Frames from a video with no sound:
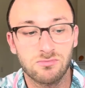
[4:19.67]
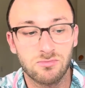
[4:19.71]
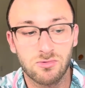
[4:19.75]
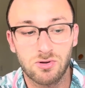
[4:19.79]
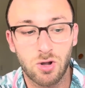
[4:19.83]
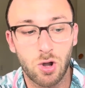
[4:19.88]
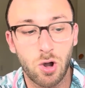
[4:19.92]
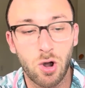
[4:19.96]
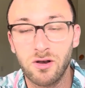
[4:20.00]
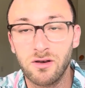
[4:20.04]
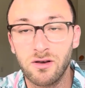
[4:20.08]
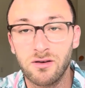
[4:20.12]

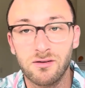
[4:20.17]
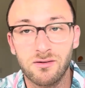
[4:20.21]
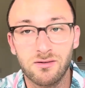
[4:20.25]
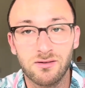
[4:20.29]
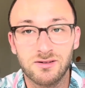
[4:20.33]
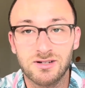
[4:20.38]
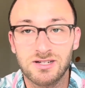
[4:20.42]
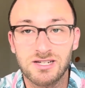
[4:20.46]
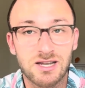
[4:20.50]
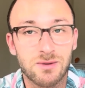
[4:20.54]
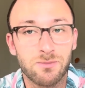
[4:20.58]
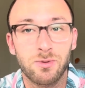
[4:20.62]
couldn't
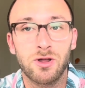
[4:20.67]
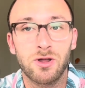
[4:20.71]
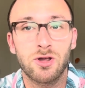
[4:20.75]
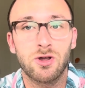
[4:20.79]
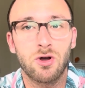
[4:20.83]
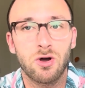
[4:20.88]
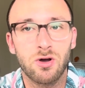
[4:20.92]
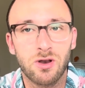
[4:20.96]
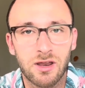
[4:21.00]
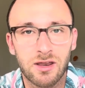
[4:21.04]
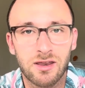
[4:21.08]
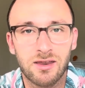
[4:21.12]

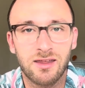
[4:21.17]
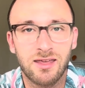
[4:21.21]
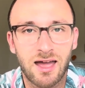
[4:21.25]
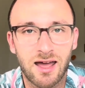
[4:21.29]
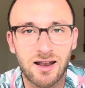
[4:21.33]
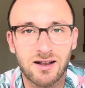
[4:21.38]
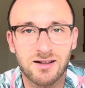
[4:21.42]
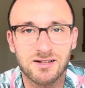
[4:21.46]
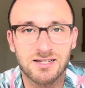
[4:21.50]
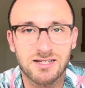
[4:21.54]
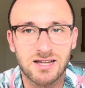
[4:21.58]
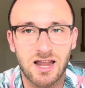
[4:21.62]

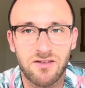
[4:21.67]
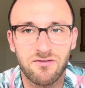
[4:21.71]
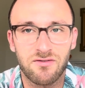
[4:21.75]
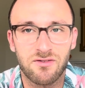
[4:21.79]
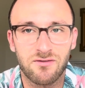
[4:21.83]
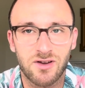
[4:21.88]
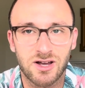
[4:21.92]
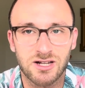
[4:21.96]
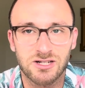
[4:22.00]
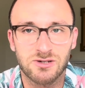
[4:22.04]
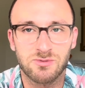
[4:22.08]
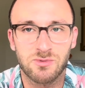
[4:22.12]
get a safe
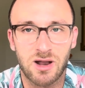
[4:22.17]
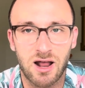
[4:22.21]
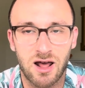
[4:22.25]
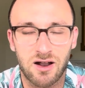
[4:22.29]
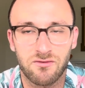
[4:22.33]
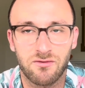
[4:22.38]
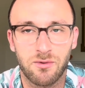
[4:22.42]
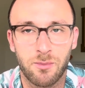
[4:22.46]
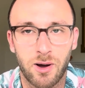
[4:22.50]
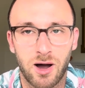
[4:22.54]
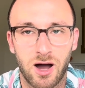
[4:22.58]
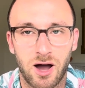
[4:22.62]
investment out
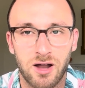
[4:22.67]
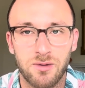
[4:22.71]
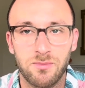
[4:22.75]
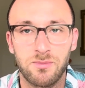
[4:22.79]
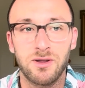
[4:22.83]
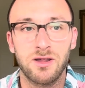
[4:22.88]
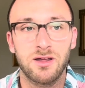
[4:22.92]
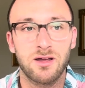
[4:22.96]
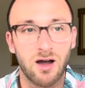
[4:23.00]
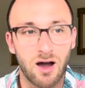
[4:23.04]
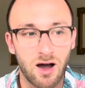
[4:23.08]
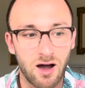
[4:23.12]
of a bond
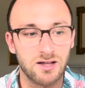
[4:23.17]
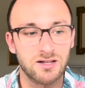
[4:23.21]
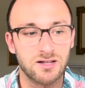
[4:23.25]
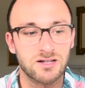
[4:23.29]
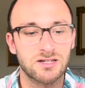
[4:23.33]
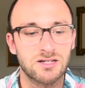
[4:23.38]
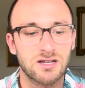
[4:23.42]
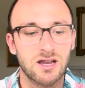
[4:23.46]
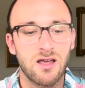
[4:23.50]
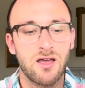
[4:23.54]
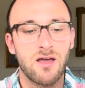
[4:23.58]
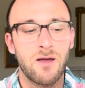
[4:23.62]

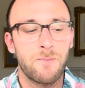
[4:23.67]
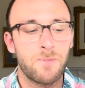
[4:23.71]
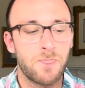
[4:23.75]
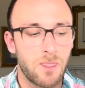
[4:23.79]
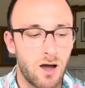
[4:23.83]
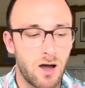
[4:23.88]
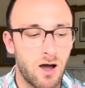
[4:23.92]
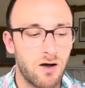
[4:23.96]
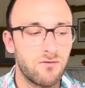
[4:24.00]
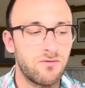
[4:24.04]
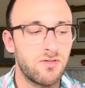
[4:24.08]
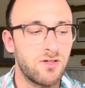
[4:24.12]
because
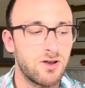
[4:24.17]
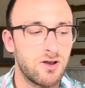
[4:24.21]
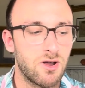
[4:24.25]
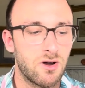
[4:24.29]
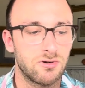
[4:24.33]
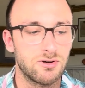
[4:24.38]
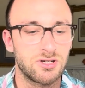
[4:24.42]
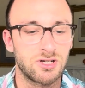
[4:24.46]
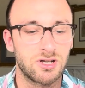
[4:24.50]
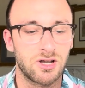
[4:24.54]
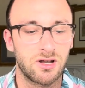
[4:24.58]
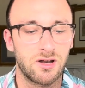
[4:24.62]
of the
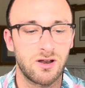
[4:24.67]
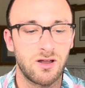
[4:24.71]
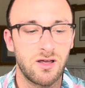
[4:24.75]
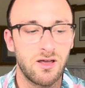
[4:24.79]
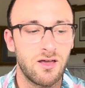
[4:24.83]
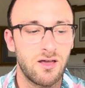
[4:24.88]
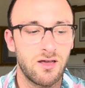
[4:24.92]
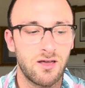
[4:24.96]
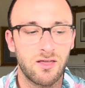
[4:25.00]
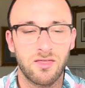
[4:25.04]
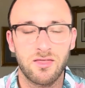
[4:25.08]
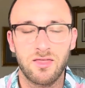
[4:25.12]
notion
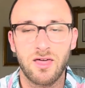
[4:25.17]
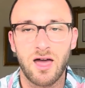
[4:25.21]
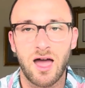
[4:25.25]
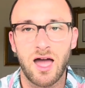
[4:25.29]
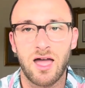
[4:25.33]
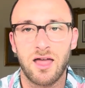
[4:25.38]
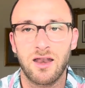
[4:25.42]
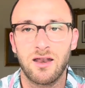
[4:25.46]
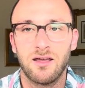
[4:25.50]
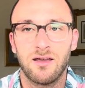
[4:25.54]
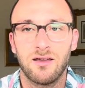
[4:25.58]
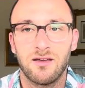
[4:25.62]

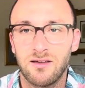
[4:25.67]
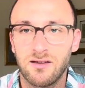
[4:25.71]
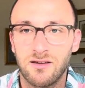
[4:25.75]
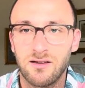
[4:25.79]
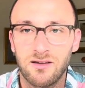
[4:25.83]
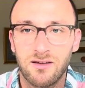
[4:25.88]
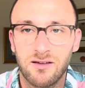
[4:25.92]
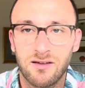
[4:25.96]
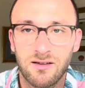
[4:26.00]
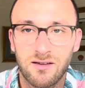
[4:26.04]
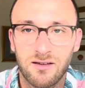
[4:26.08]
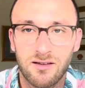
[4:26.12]
that
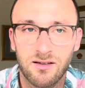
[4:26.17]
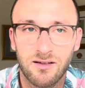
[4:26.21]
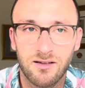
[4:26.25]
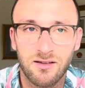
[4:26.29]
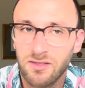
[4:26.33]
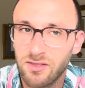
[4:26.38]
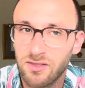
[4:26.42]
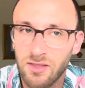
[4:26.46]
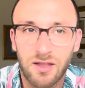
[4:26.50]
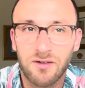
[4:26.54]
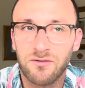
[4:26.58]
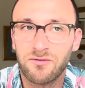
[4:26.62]

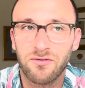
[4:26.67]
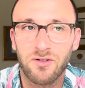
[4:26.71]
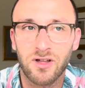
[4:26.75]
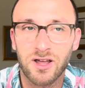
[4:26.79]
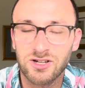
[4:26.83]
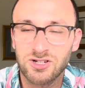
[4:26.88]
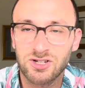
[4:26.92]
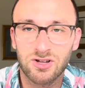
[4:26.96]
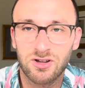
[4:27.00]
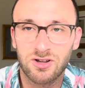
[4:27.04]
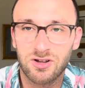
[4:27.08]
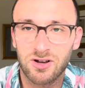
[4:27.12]

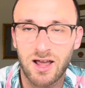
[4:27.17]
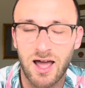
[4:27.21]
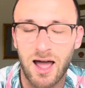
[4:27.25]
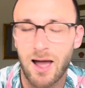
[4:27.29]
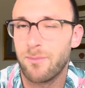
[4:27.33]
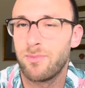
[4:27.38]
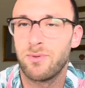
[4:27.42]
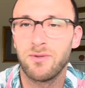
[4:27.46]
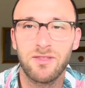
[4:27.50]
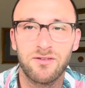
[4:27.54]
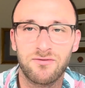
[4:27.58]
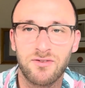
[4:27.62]
inflation could
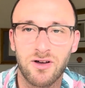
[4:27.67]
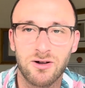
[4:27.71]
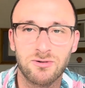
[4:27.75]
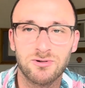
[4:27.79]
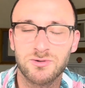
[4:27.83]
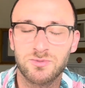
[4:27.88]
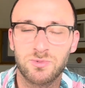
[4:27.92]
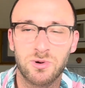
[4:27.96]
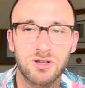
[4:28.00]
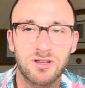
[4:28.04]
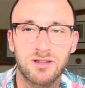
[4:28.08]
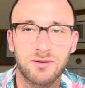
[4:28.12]
happen, the Fed was
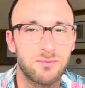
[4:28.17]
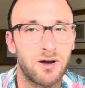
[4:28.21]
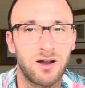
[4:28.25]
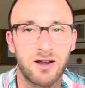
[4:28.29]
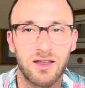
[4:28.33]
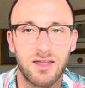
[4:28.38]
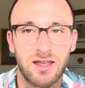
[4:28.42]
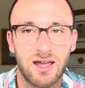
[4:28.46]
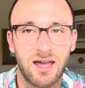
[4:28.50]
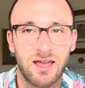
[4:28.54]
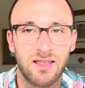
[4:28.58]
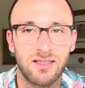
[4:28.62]
printing
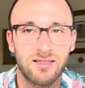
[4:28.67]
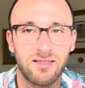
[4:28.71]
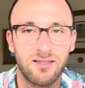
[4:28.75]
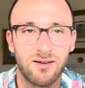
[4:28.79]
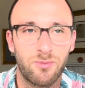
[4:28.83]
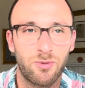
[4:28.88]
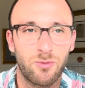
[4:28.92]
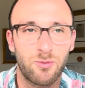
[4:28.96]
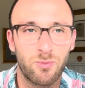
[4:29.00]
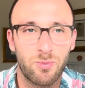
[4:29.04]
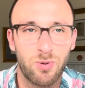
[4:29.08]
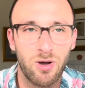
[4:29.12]
money, and the